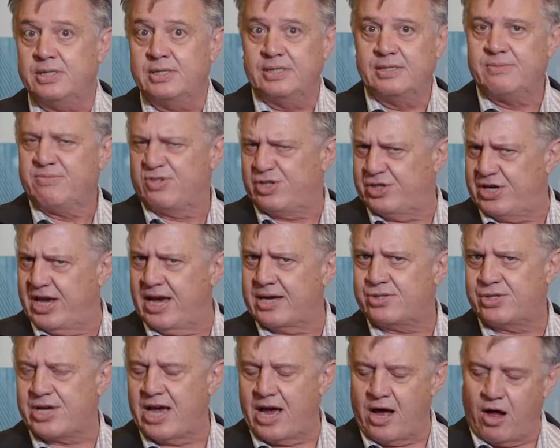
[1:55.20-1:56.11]

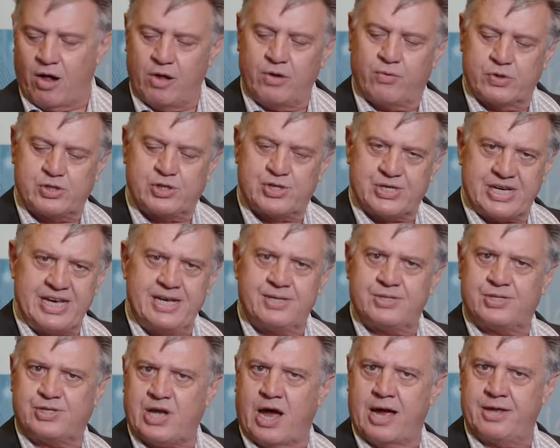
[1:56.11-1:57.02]
CXL, which is
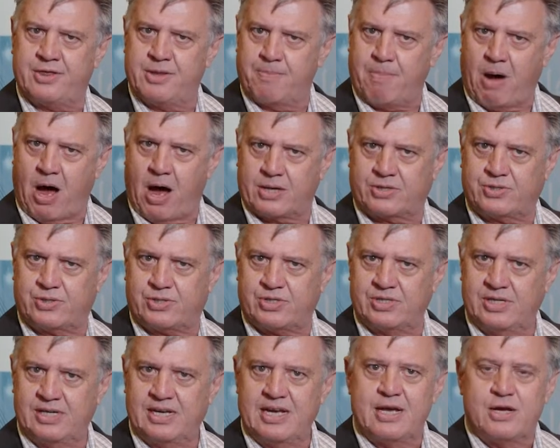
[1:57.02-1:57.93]
inside the box.
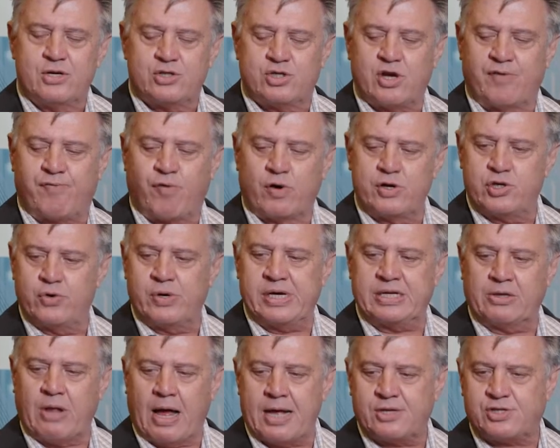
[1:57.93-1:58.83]
So if we're doing
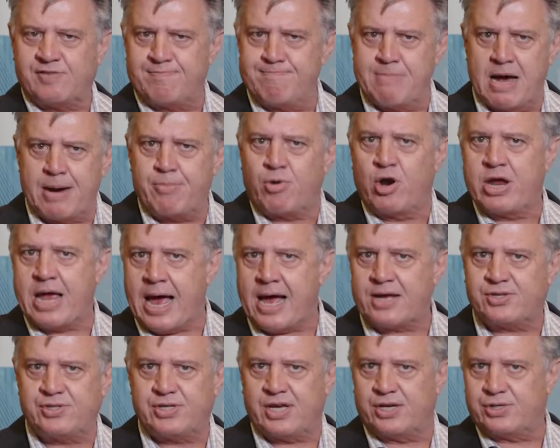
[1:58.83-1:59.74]
lots of memory
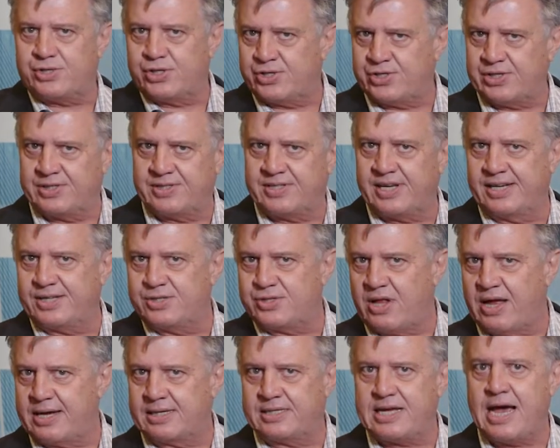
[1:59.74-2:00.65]
accesses and things
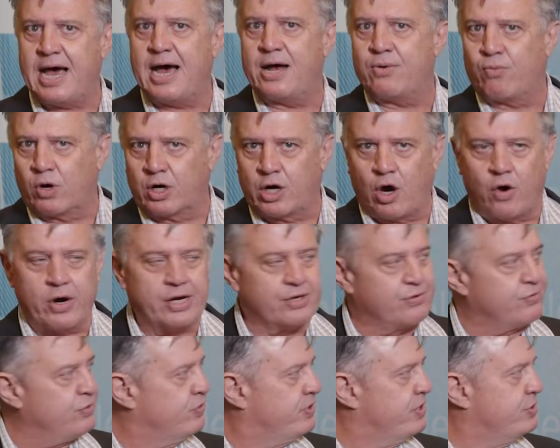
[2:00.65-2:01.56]
like that, we're going
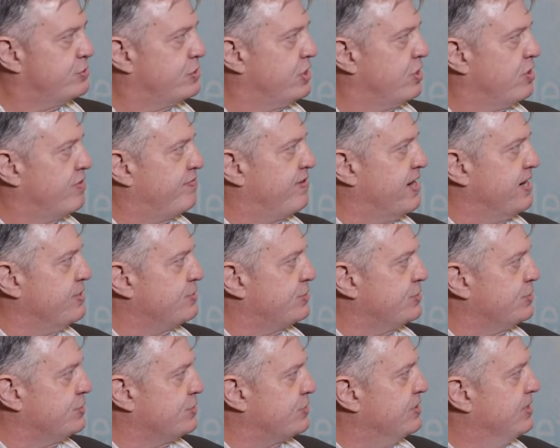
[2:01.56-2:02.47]
through these
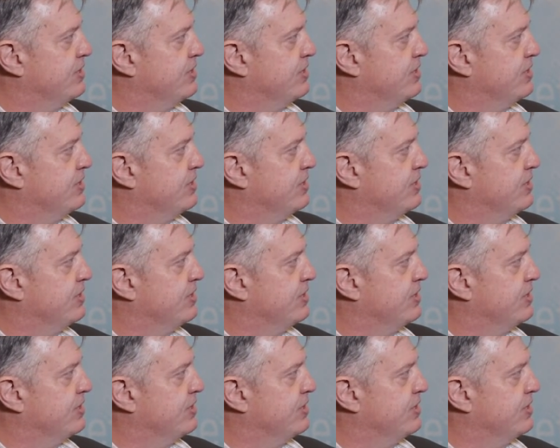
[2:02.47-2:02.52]
interfaces,